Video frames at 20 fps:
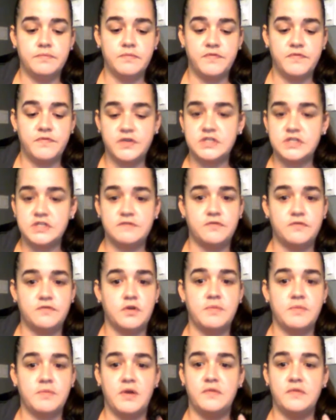First and
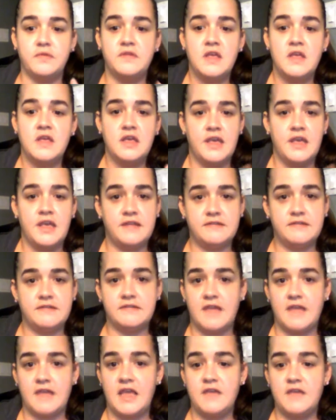foremost, it
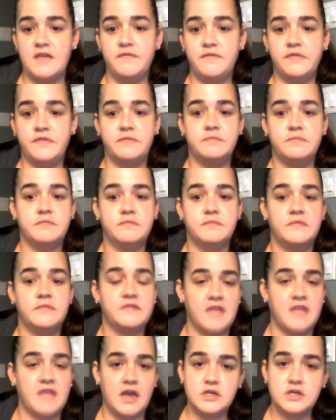saves
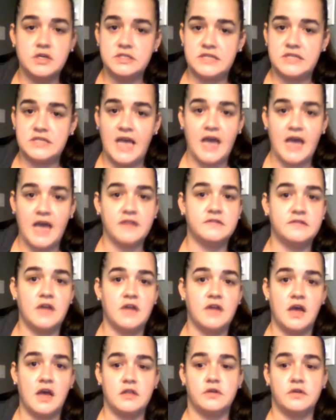scarce tax
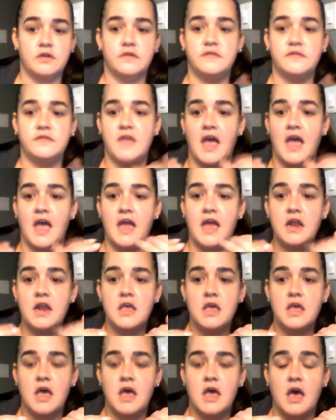dollars that
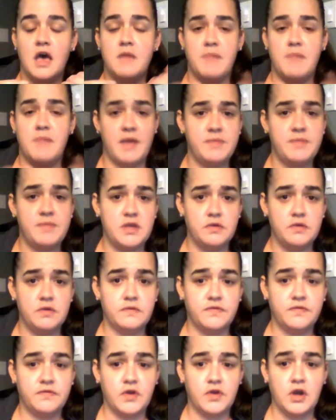might be
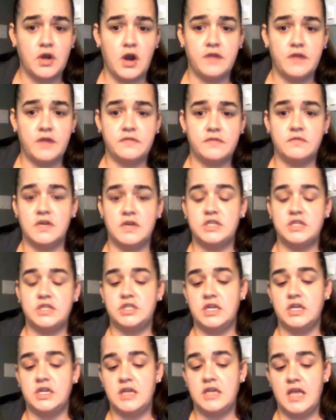used for
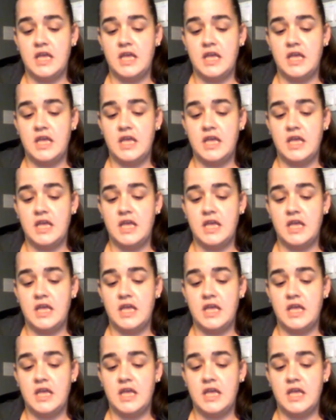incarceration.